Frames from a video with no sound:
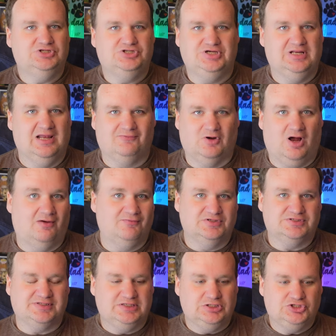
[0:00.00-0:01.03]
She never
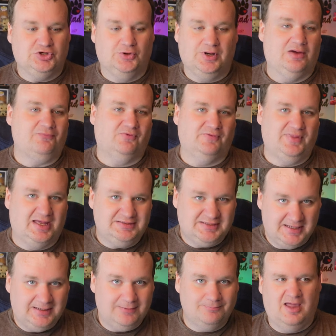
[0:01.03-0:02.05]
obviously showed up for that
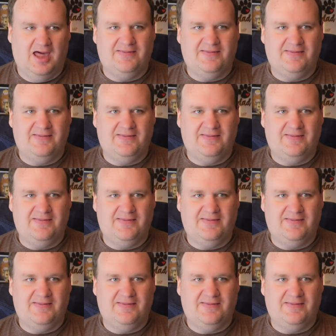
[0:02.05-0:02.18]
date,